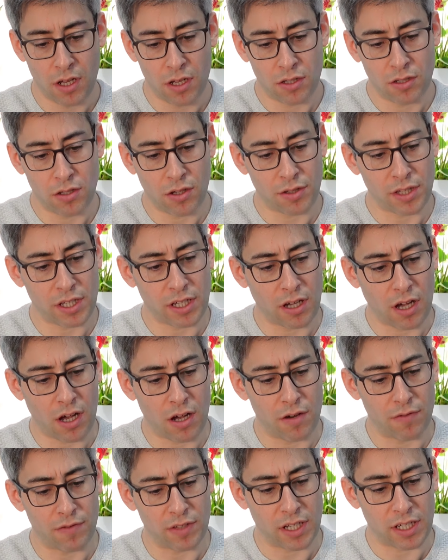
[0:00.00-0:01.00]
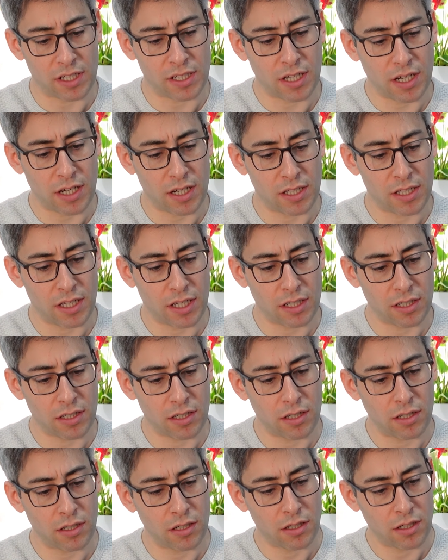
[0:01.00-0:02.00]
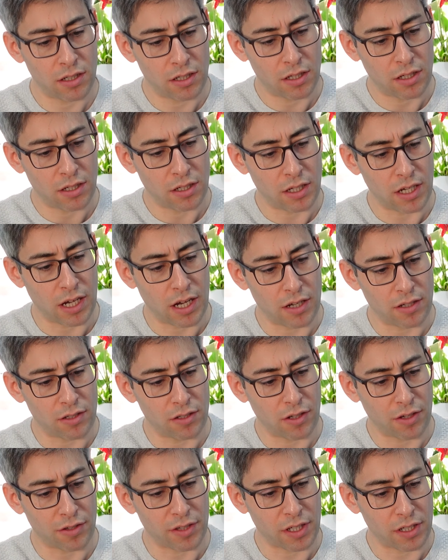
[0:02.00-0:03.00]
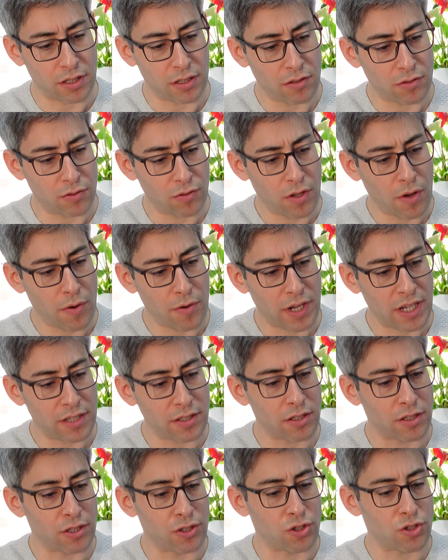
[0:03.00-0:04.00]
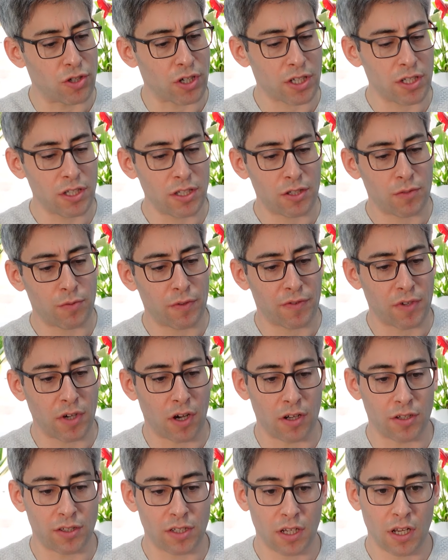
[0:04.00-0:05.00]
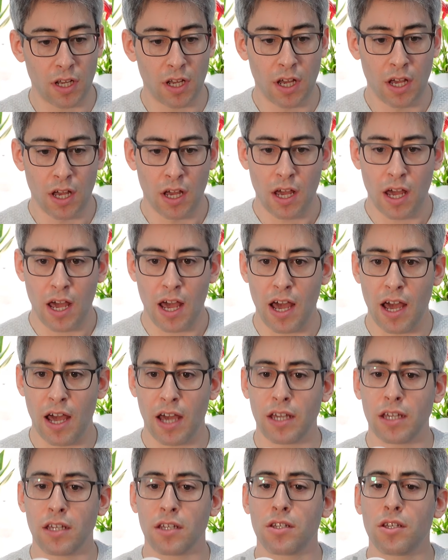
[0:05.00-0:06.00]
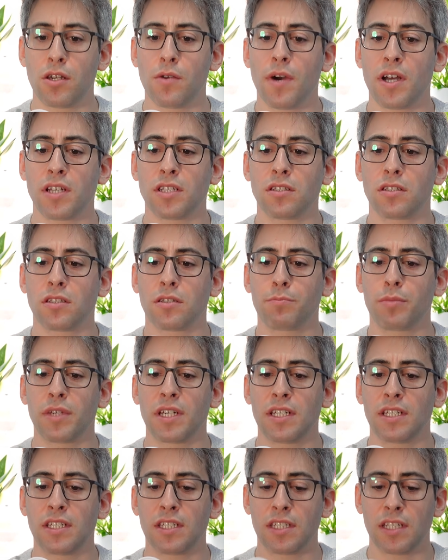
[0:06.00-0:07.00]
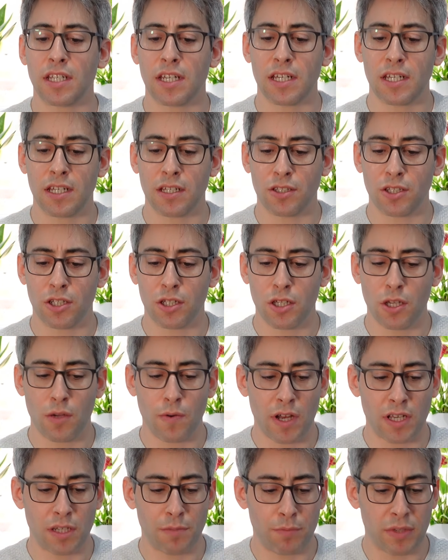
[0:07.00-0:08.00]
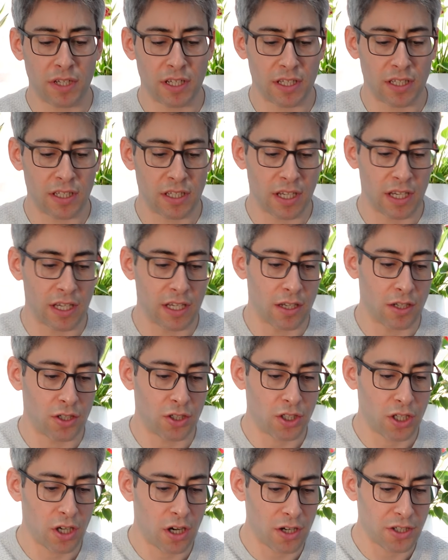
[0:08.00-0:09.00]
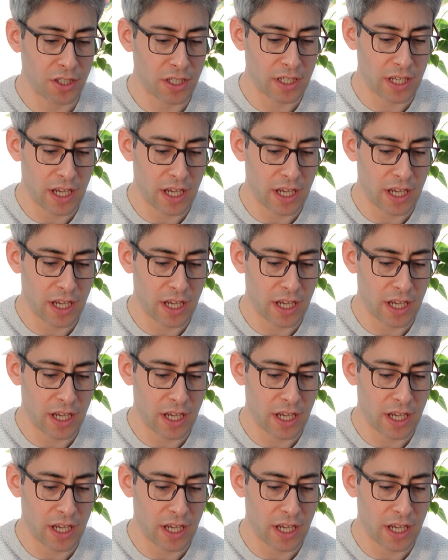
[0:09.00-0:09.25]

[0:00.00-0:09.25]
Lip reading: Nothing overly exciting. Yeah, nothing. Well, no, that's not instructions. We've got a USB-C to USB-C charging